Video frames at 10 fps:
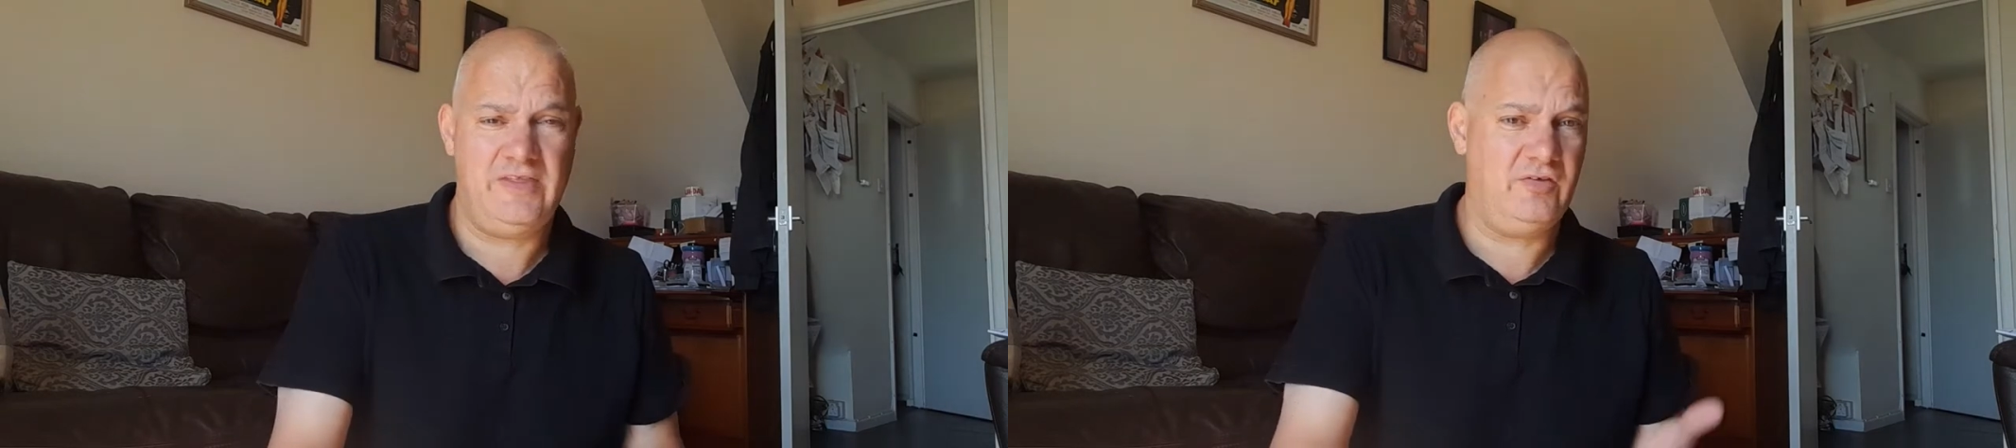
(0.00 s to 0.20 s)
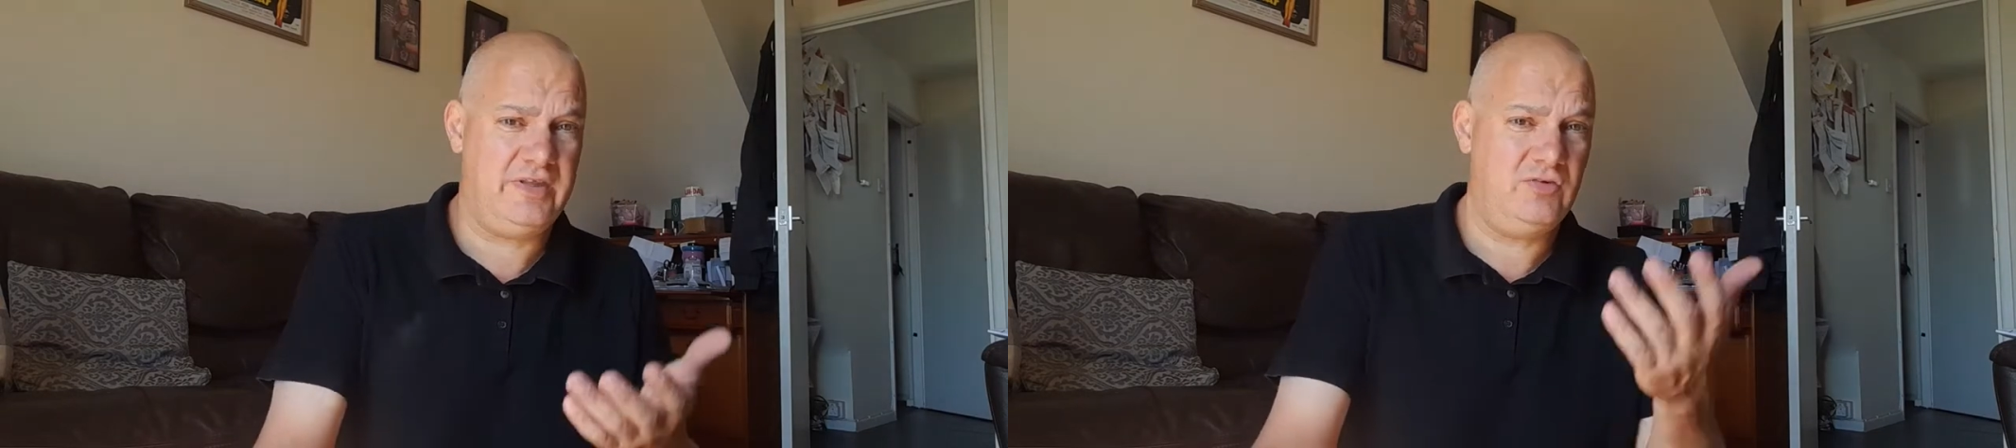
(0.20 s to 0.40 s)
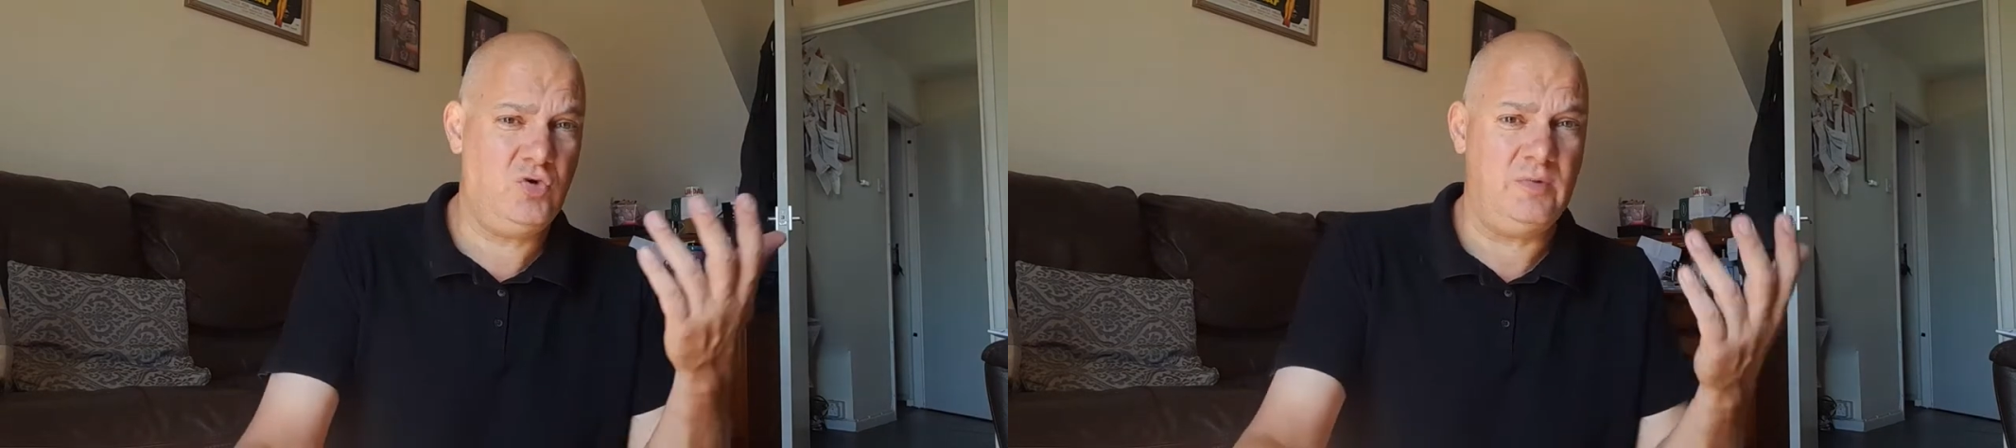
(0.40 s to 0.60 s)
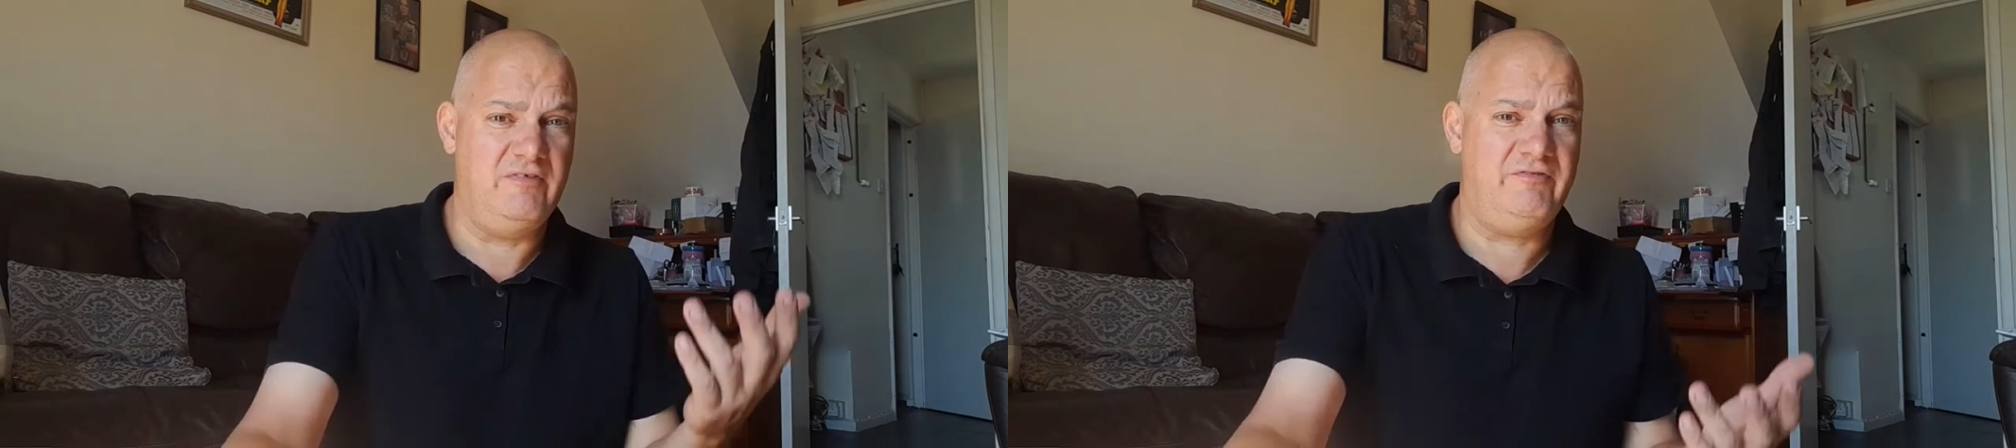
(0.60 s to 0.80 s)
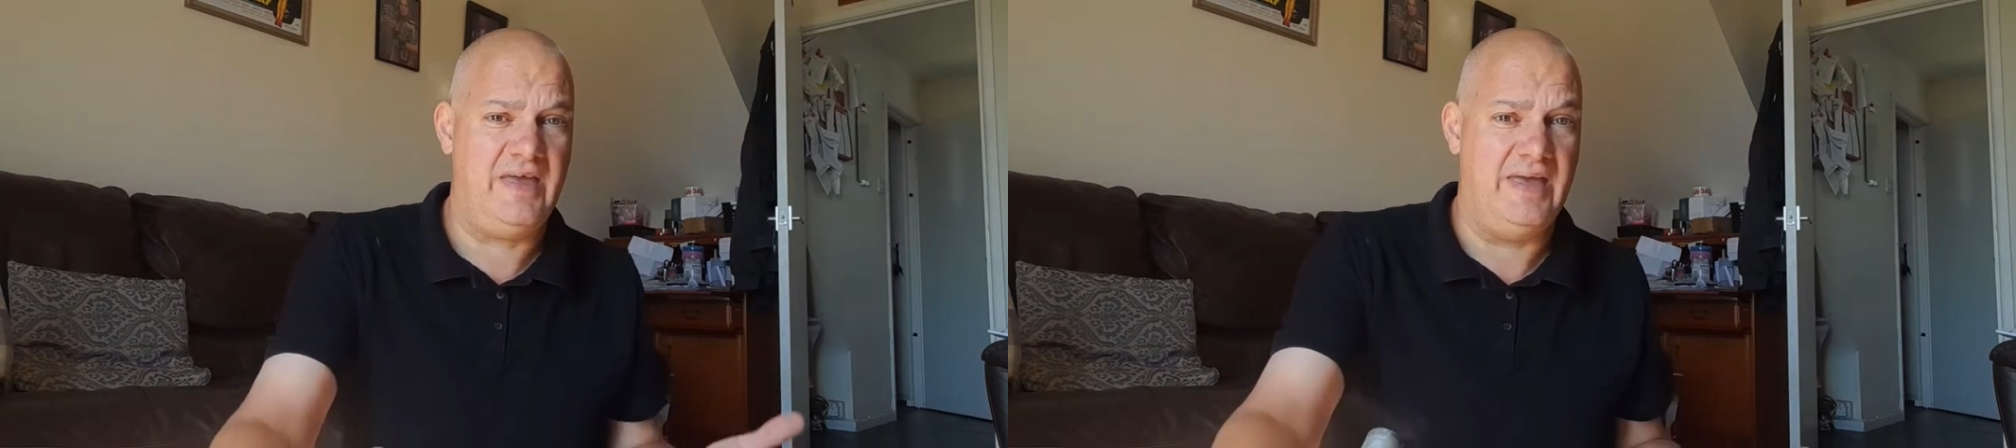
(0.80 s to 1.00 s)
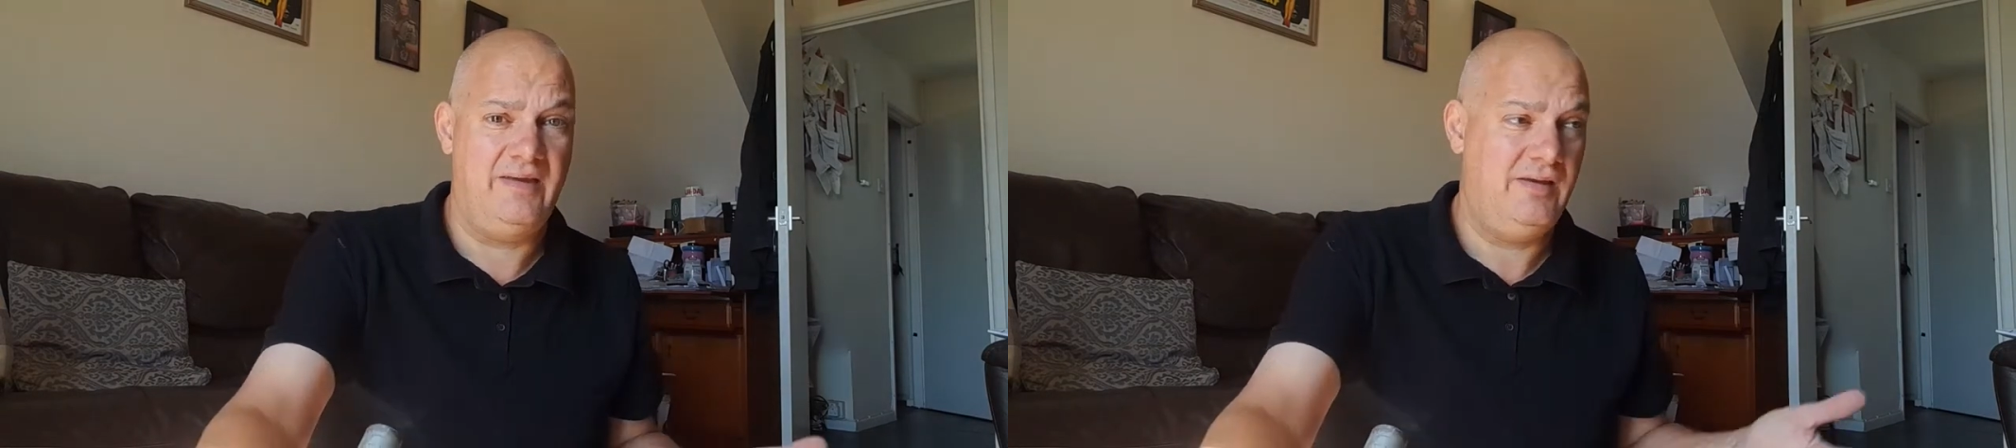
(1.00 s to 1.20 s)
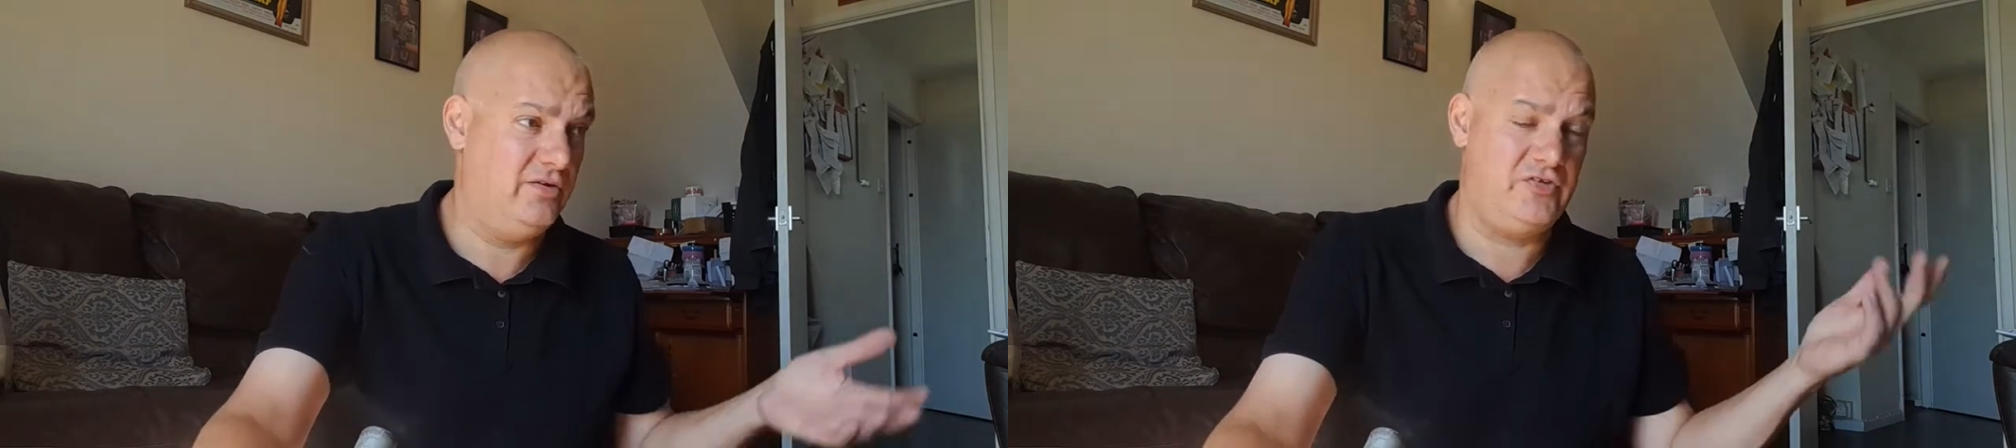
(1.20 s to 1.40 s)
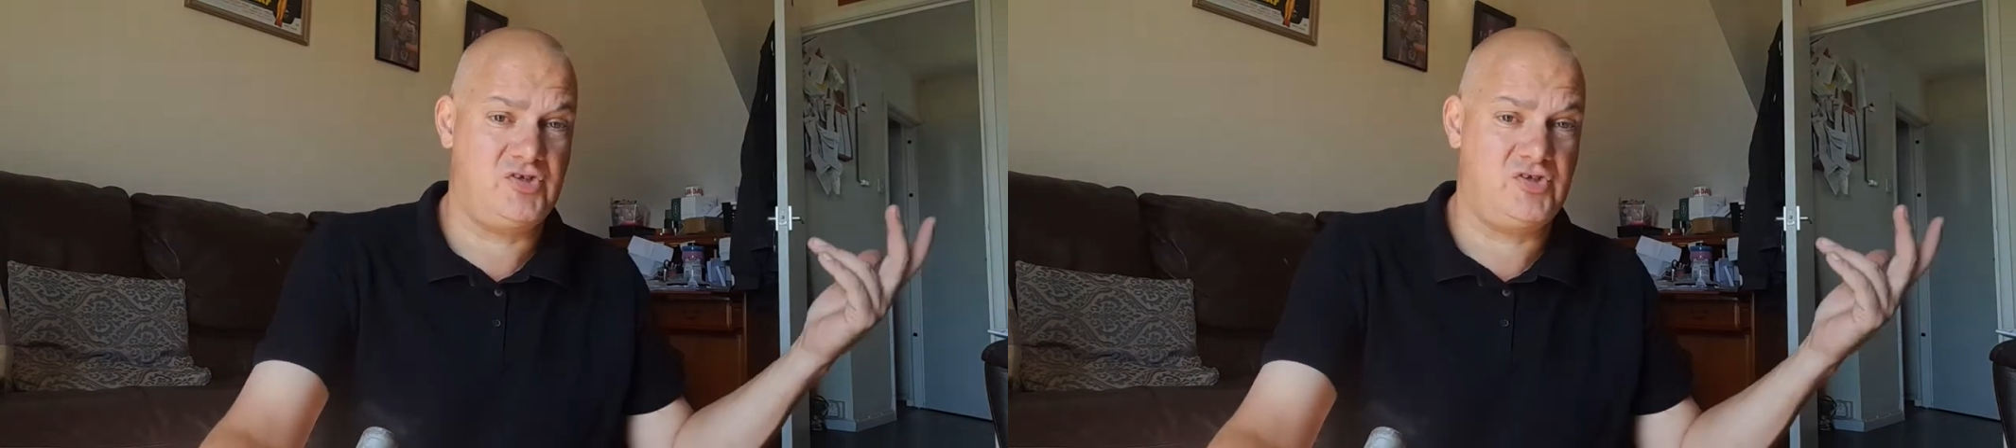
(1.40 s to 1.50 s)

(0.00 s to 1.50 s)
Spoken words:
they'll normally fit another